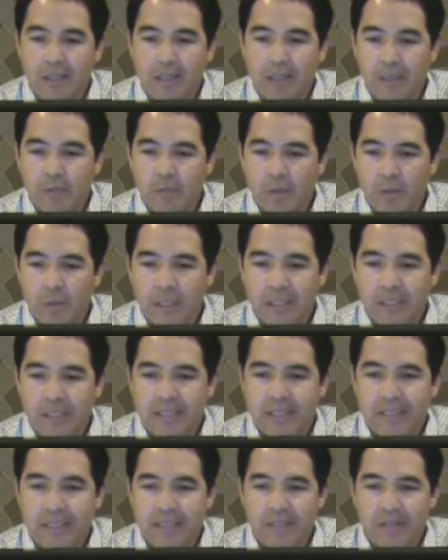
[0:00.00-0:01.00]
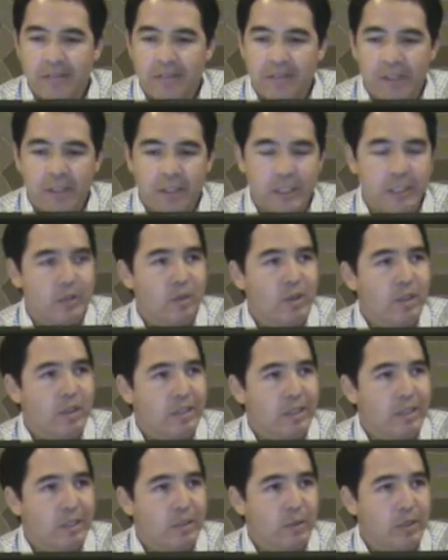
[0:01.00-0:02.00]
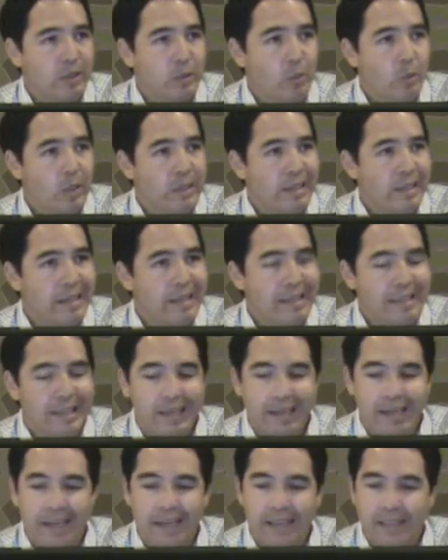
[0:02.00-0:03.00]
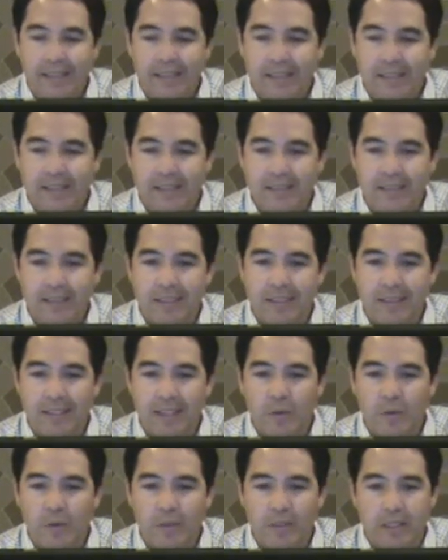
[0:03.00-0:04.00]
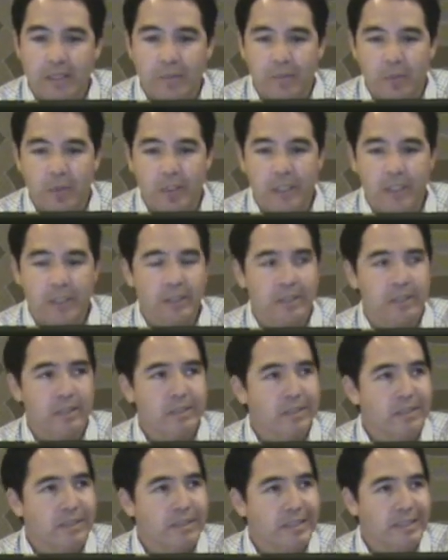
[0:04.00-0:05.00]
And what we did see very strongly with a 1-day lag is that there was a pretty good